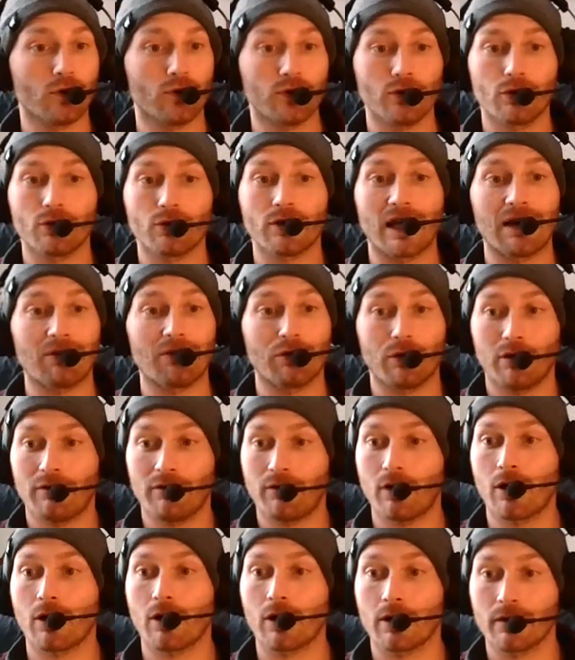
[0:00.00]
new level of
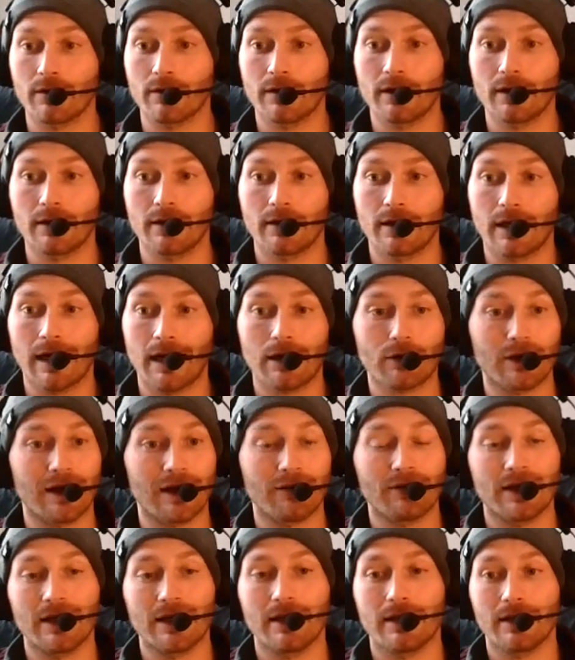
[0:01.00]
hard that I'll
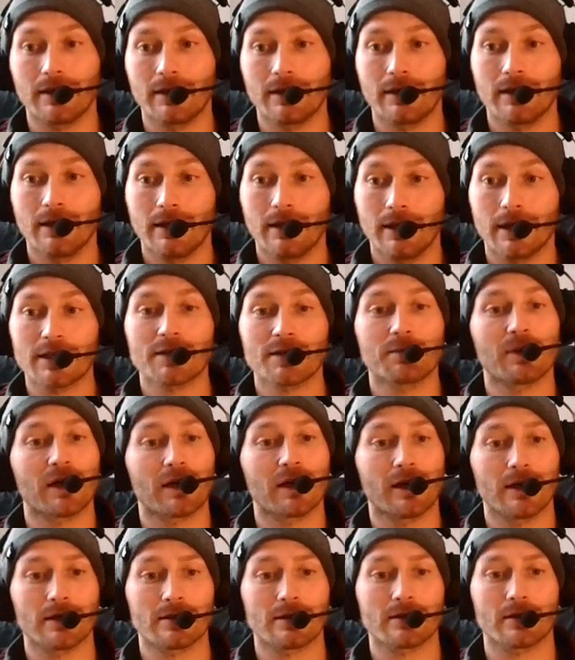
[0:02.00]

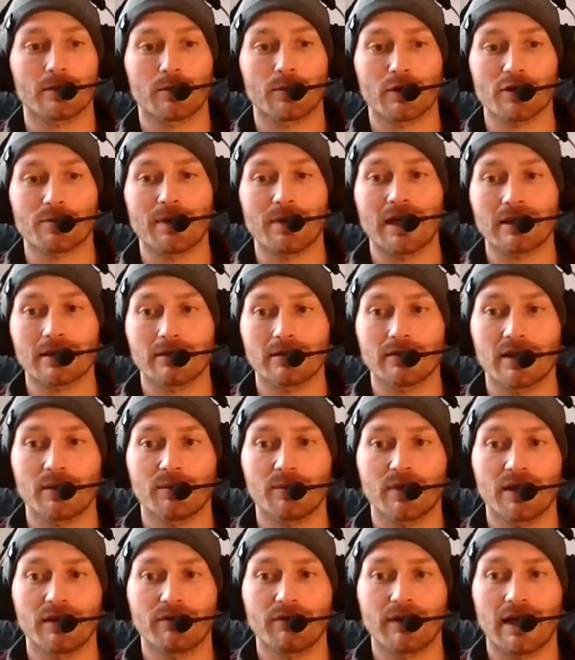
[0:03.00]
experience or perspective in.
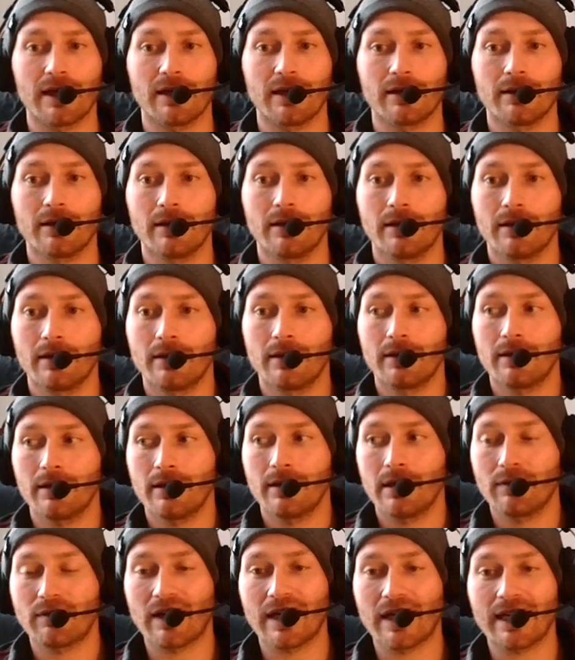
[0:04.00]
But if I
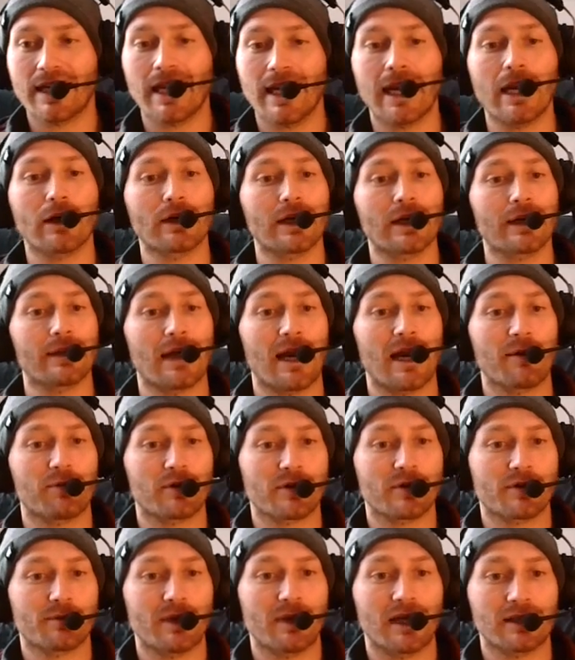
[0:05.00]
carry that
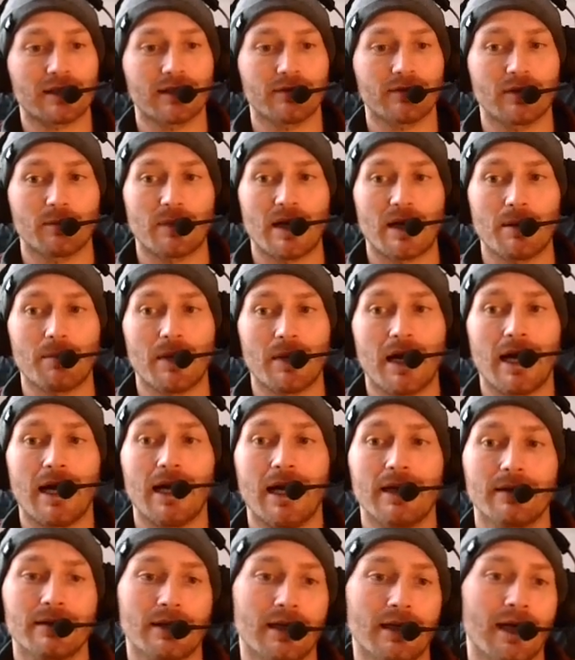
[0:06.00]
perspective in my
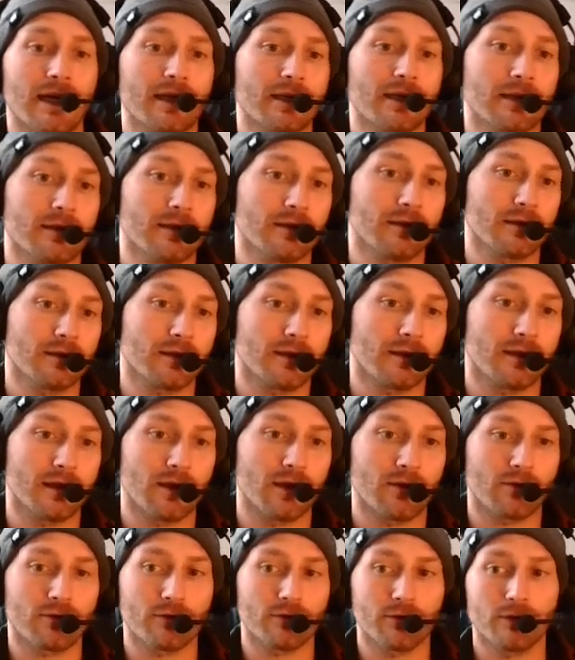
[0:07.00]
mind, then I can
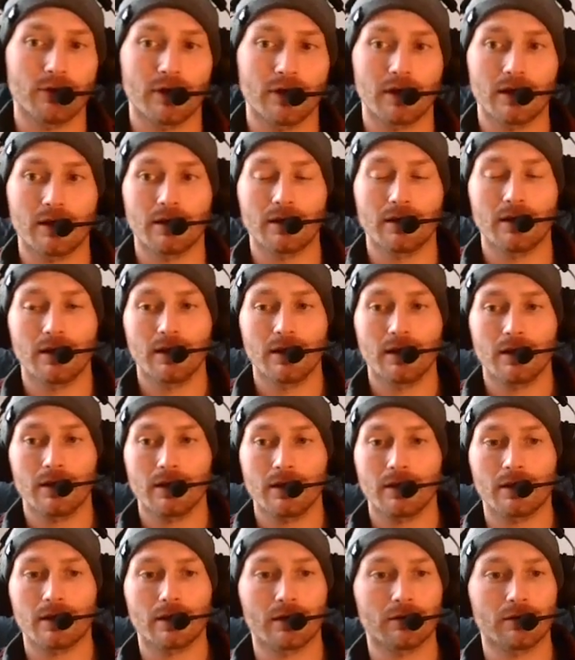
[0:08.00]
get through a
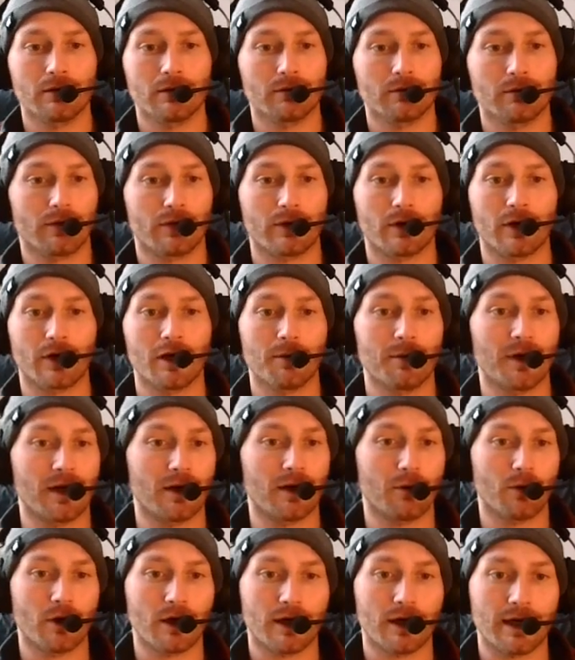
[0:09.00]

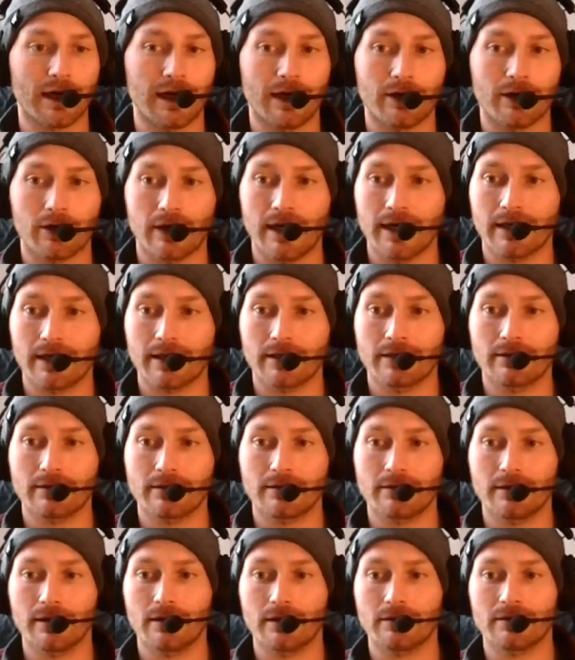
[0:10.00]
30-minute workout, or I can
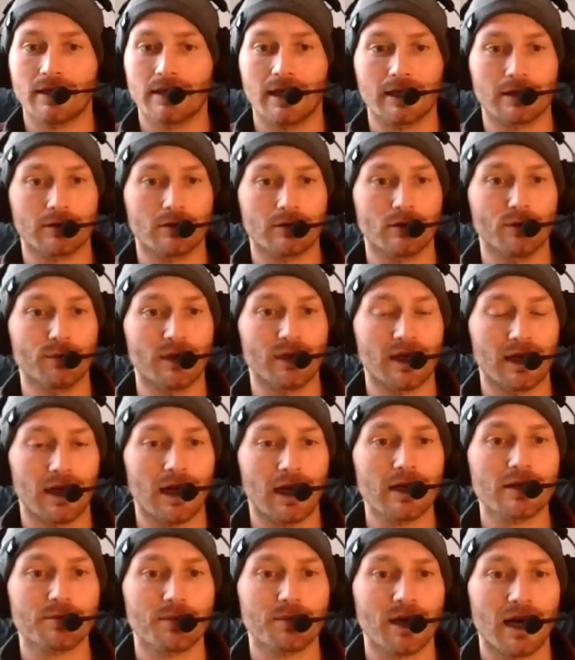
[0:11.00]
take a 2-minute
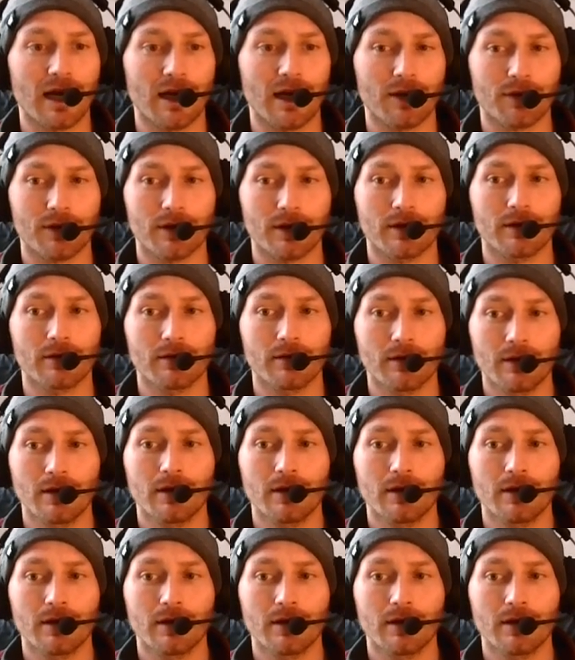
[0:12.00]
ice bath, and